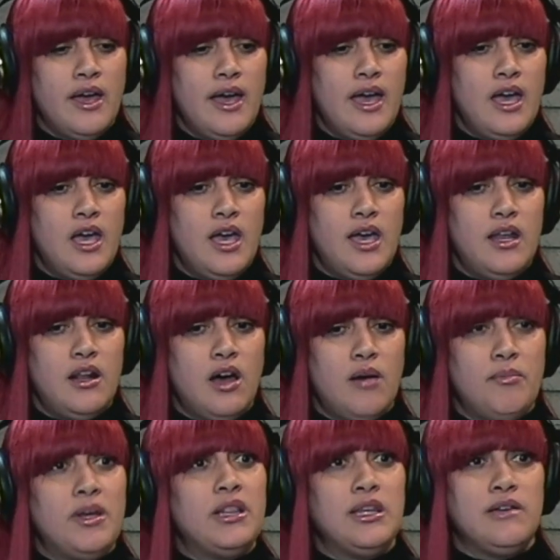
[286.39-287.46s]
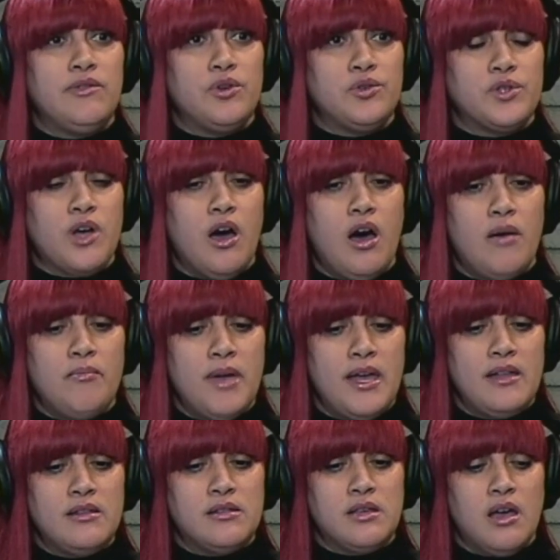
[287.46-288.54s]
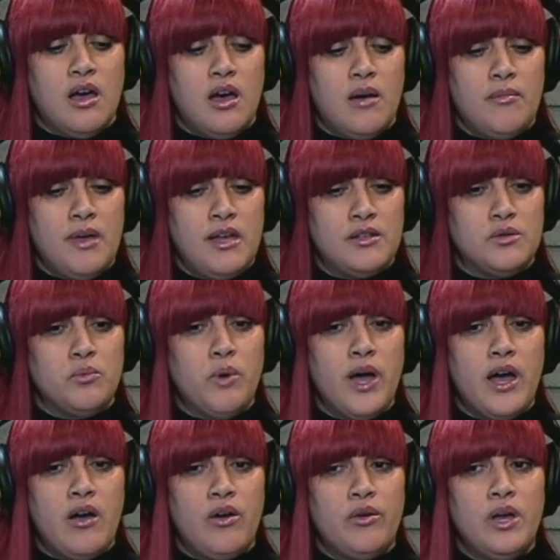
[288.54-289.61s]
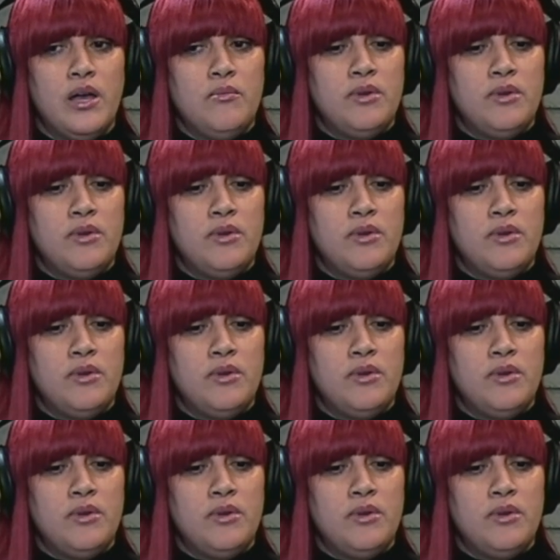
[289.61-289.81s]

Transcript: and leave those comments as well,